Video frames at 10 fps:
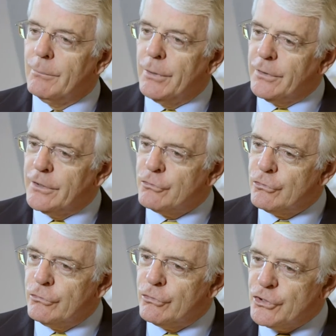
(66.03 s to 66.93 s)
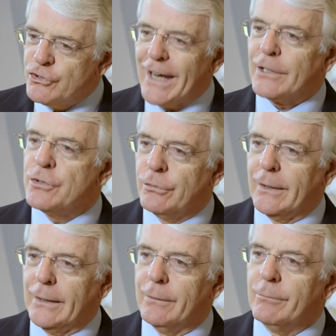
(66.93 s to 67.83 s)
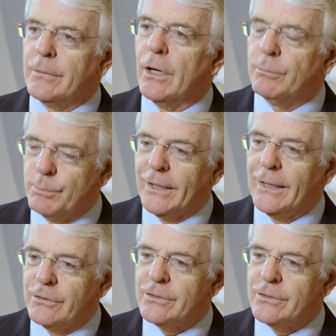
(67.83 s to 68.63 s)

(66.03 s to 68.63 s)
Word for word: but the trajectory of bringing